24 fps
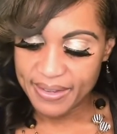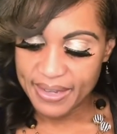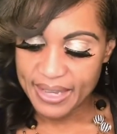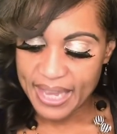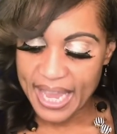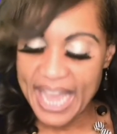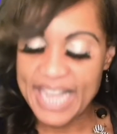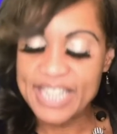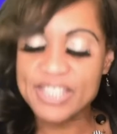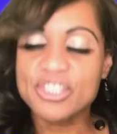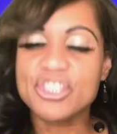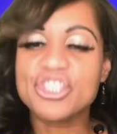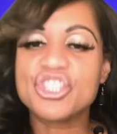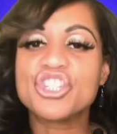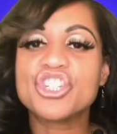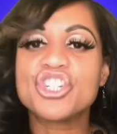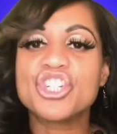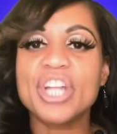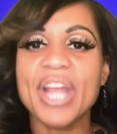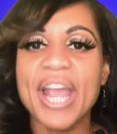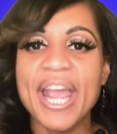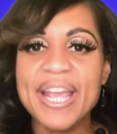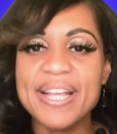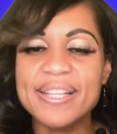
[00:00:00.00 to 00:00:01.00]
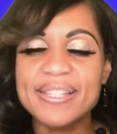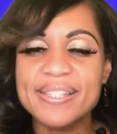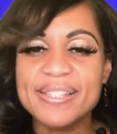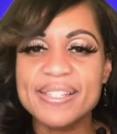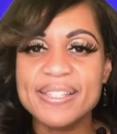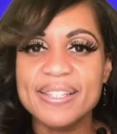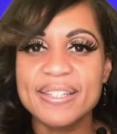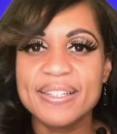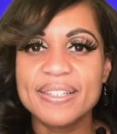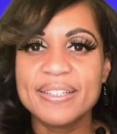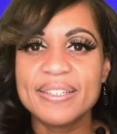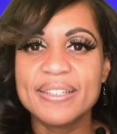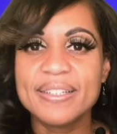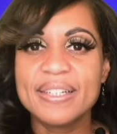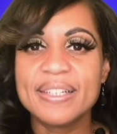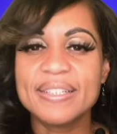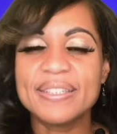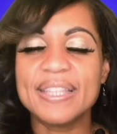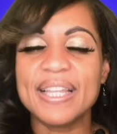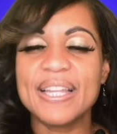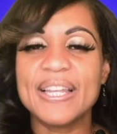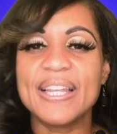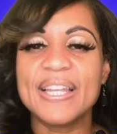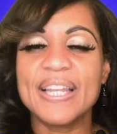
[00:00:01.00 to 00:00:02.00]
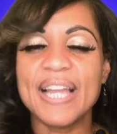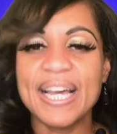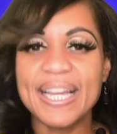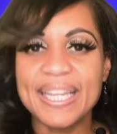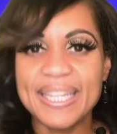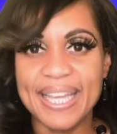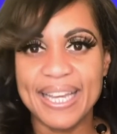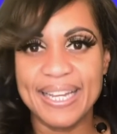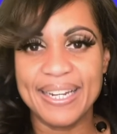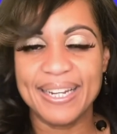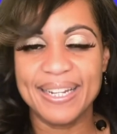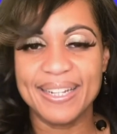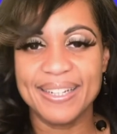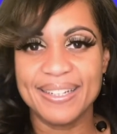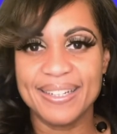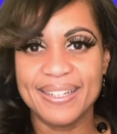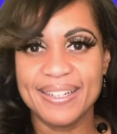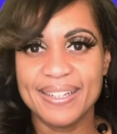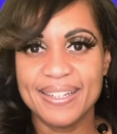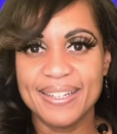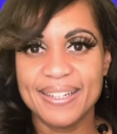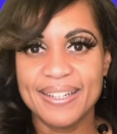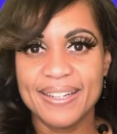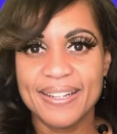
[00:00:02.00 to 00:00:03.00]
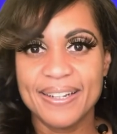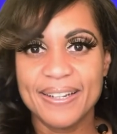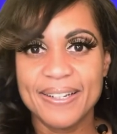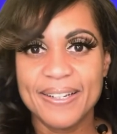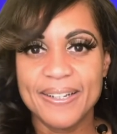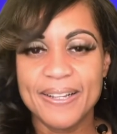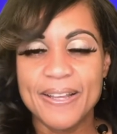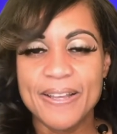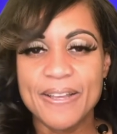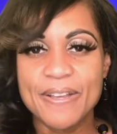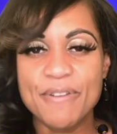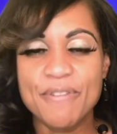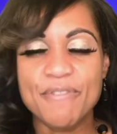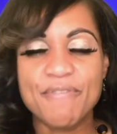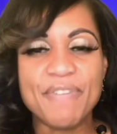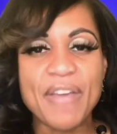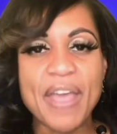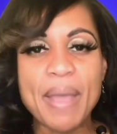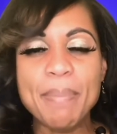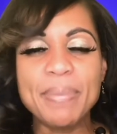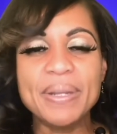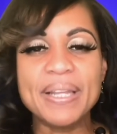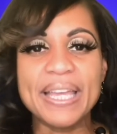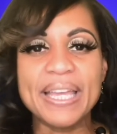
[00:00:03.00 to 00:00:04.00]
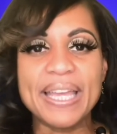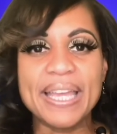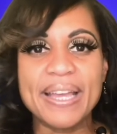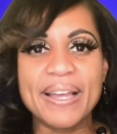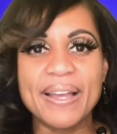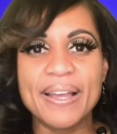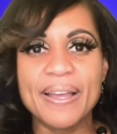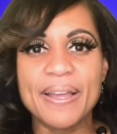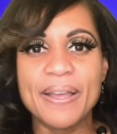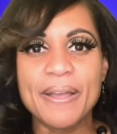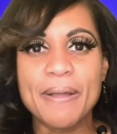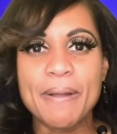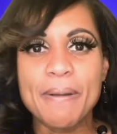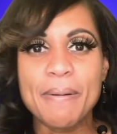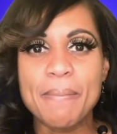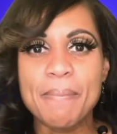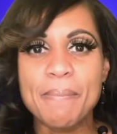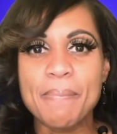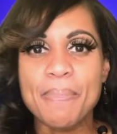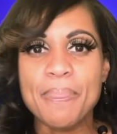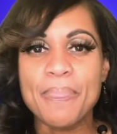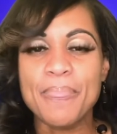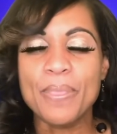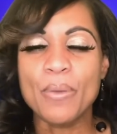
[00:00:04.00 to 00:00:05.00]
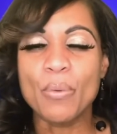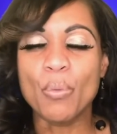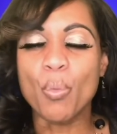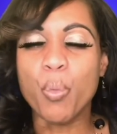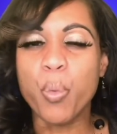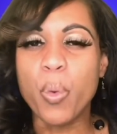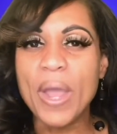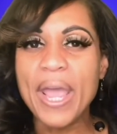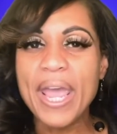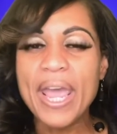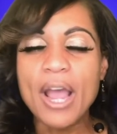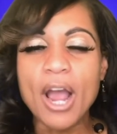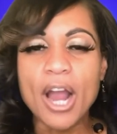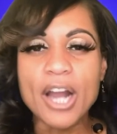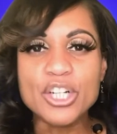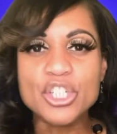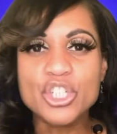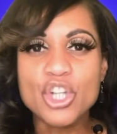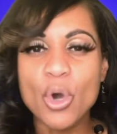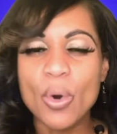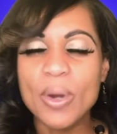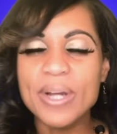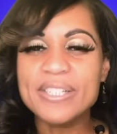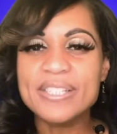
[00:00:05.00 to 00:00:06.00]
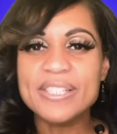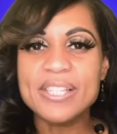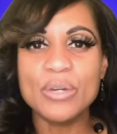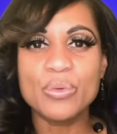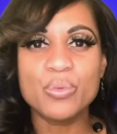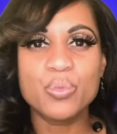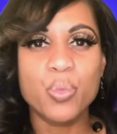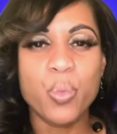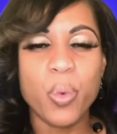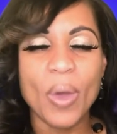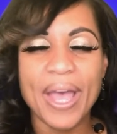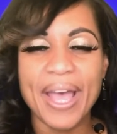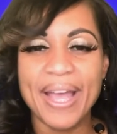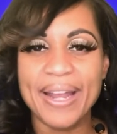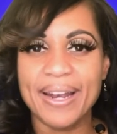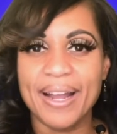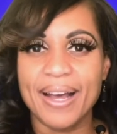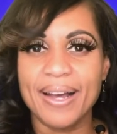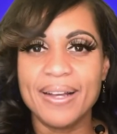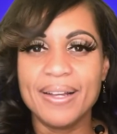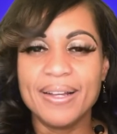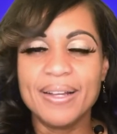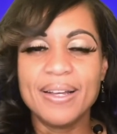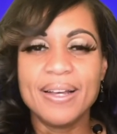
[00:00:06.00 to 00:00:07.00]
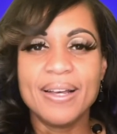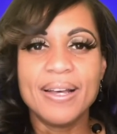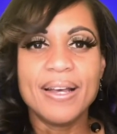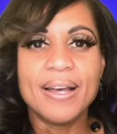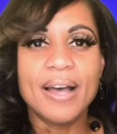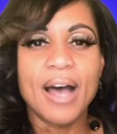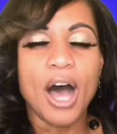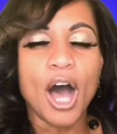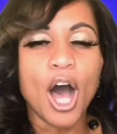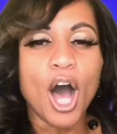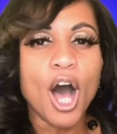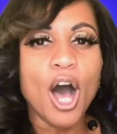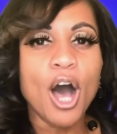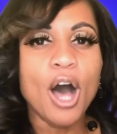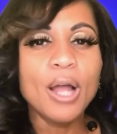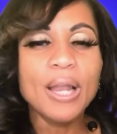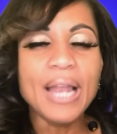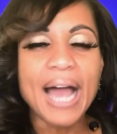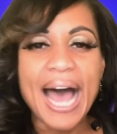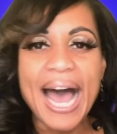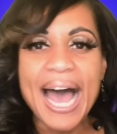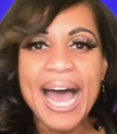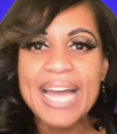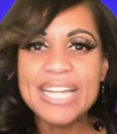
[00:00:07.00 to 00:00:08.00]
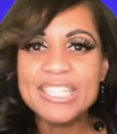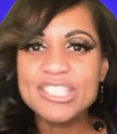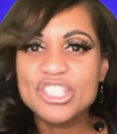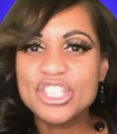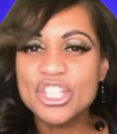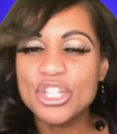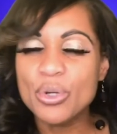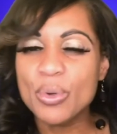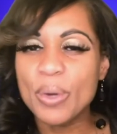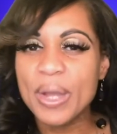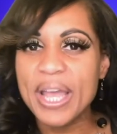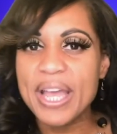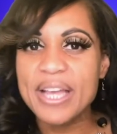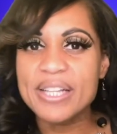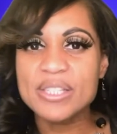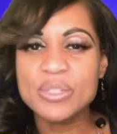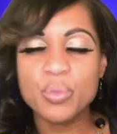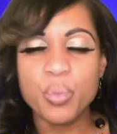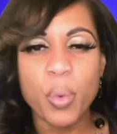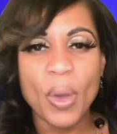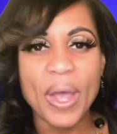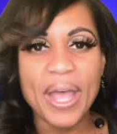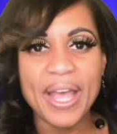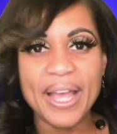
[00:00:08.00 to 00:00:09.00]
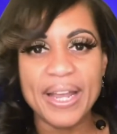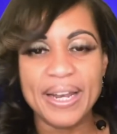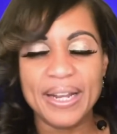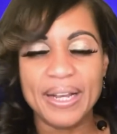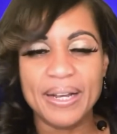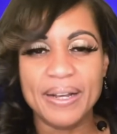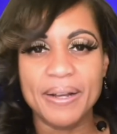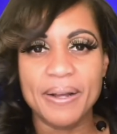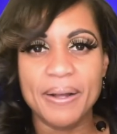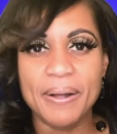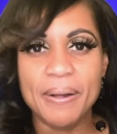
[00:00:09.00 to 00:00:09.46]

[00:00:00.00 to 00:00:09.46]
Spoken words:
and chase the lion. Family, we are going to win. All I do is win.